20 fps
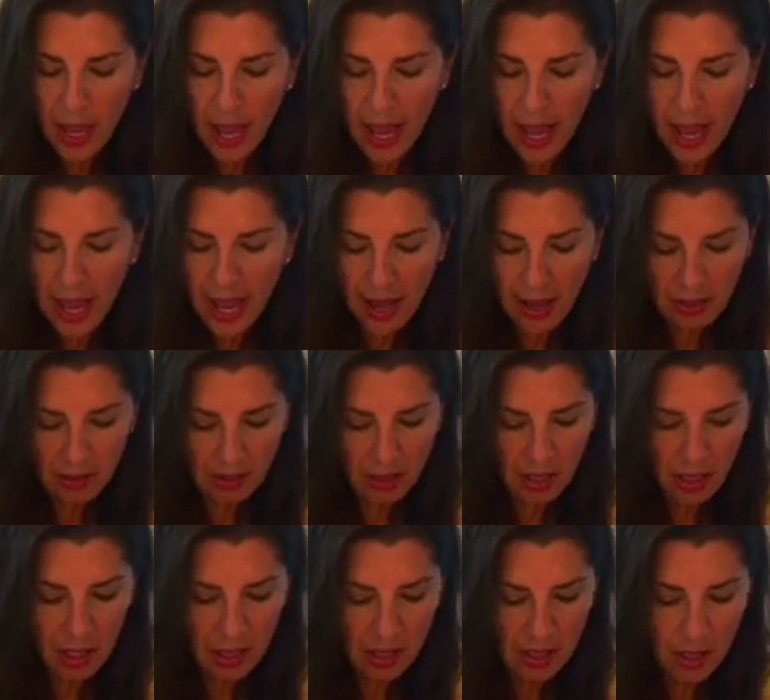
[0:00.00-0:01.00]
And
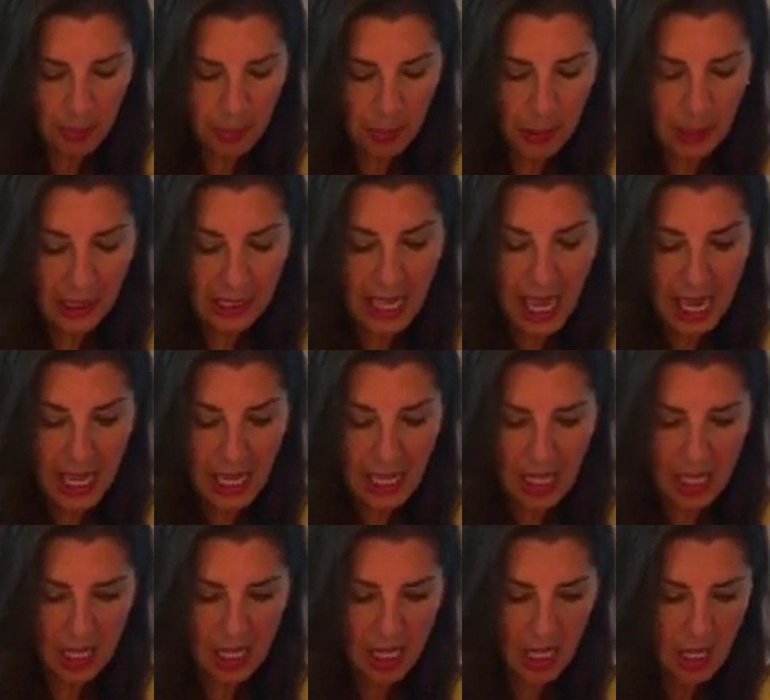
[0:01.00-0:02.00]
to
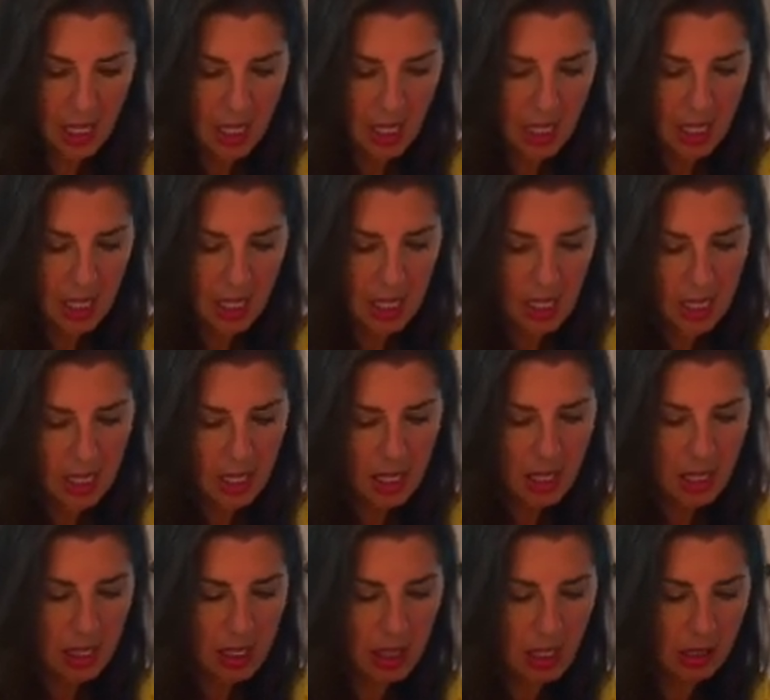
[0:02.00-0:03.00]
plate
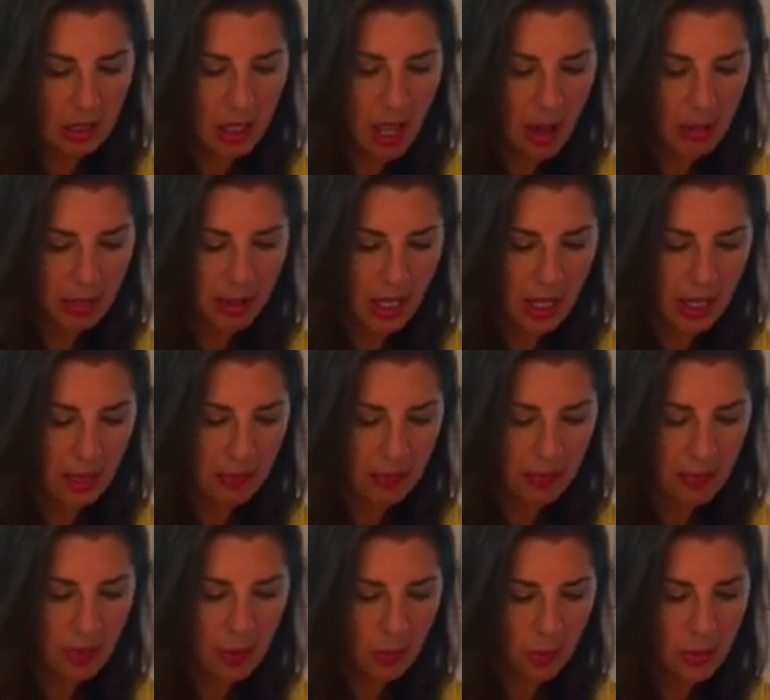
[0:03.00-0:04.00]
the Labneh,
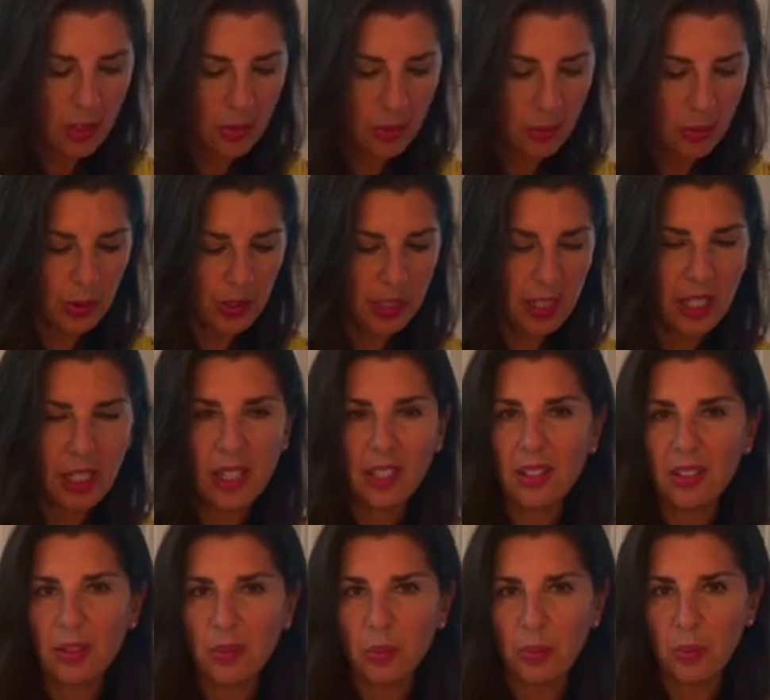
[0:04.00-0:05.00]
which really
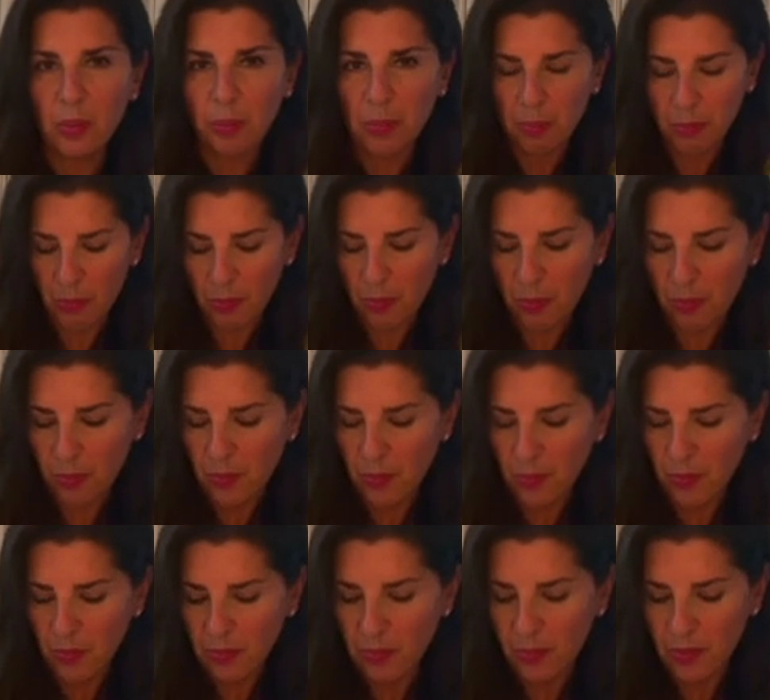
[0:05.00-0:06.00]
is
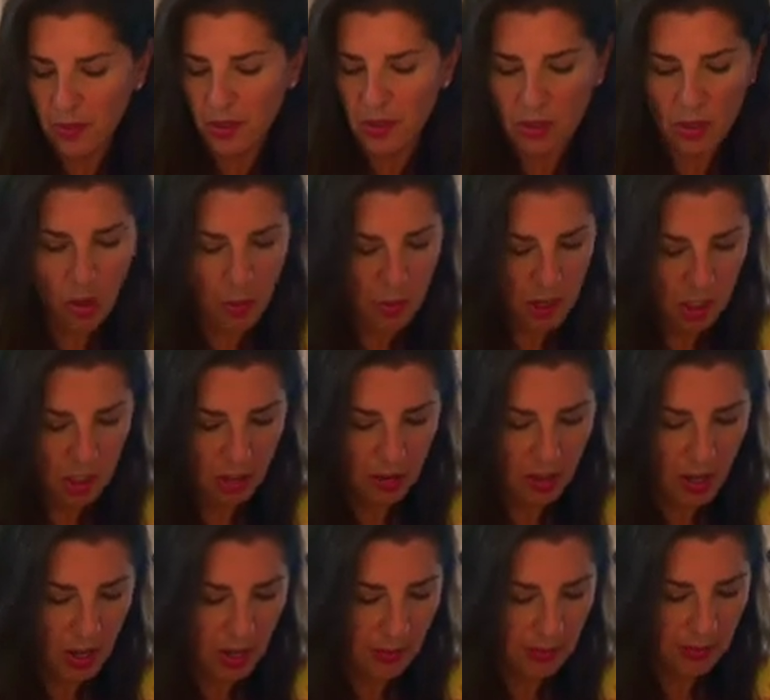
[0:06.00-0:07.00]
so much
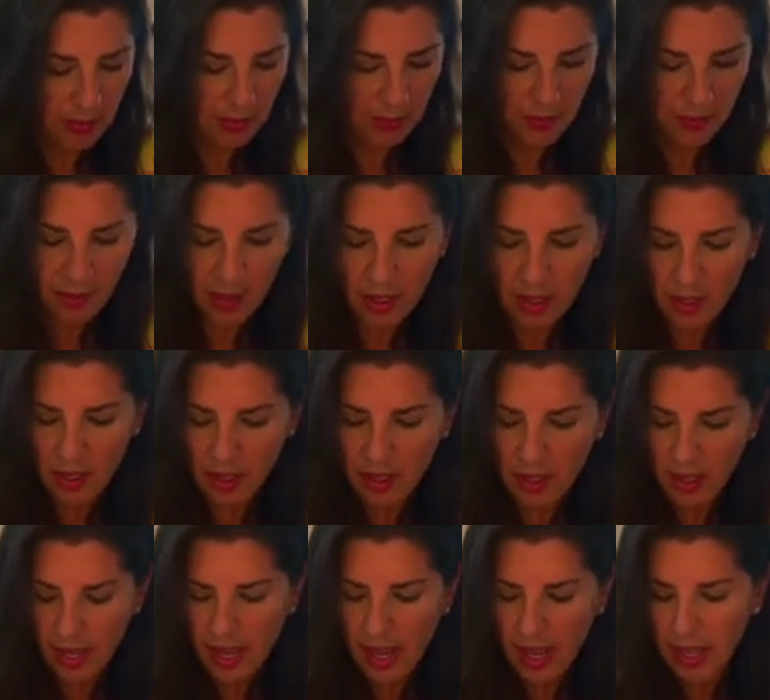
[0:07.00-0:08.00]
fun,
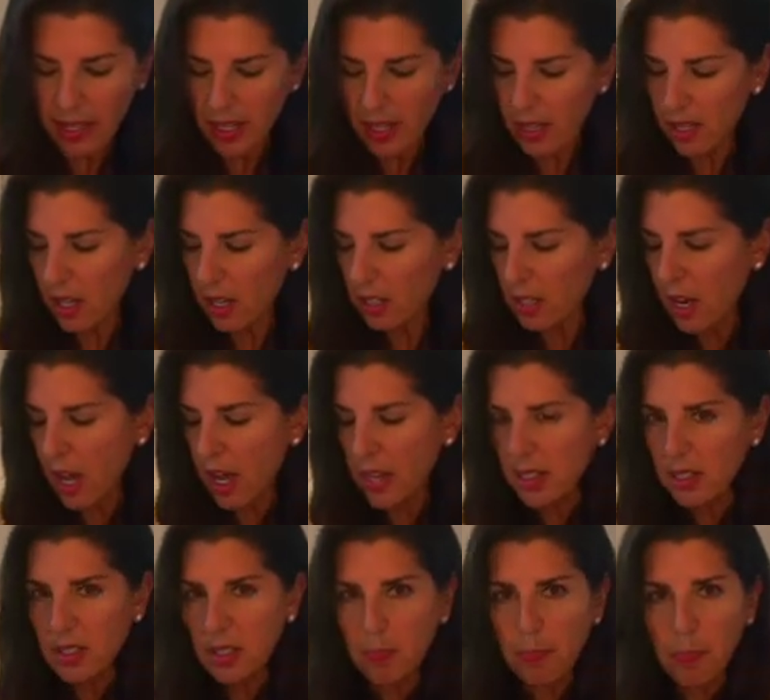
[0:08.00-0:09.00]
get a
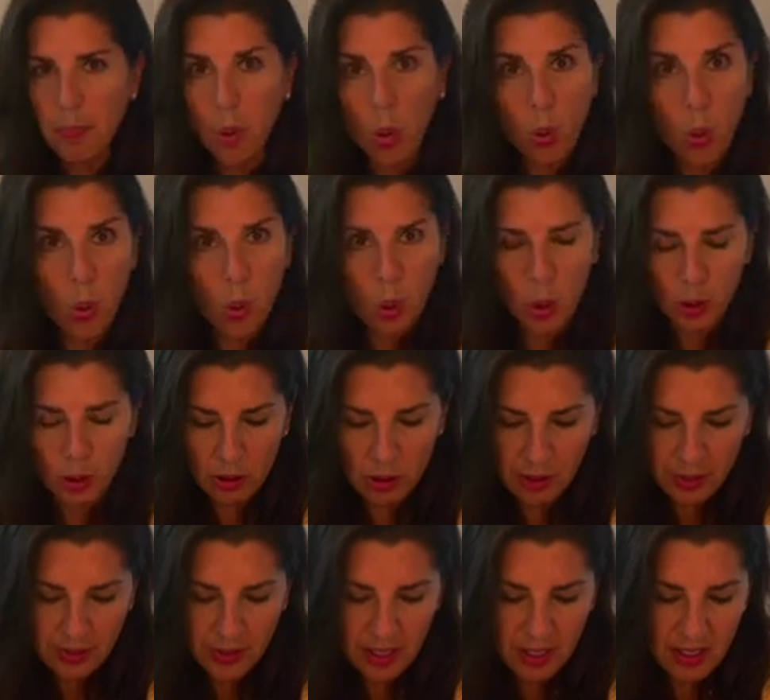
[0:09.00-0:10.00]
nice bowl.
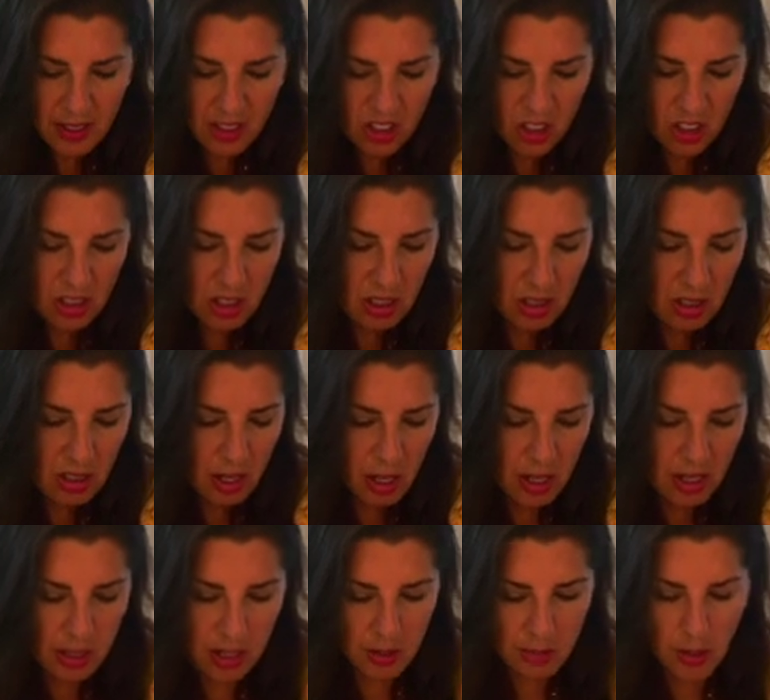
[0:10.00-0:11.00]
This is just
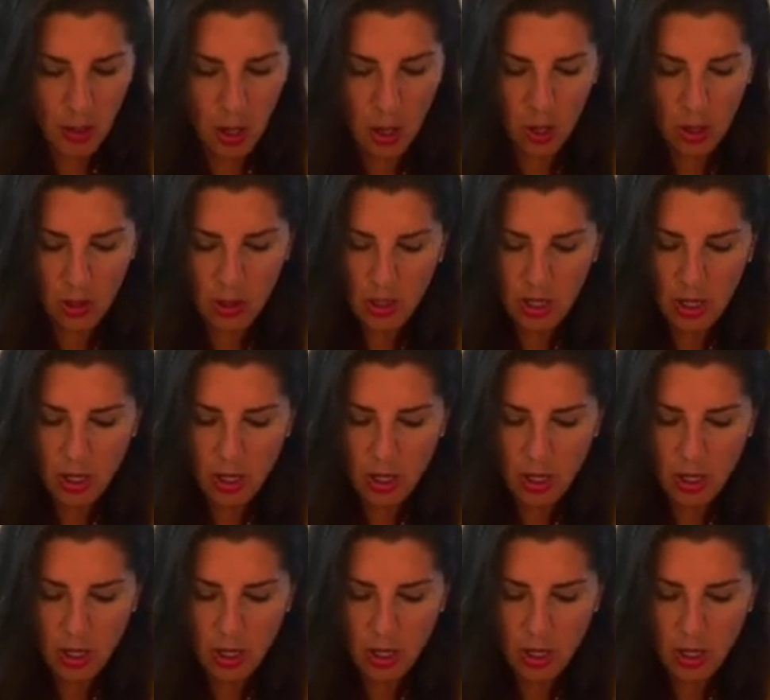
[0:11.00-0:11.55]
a small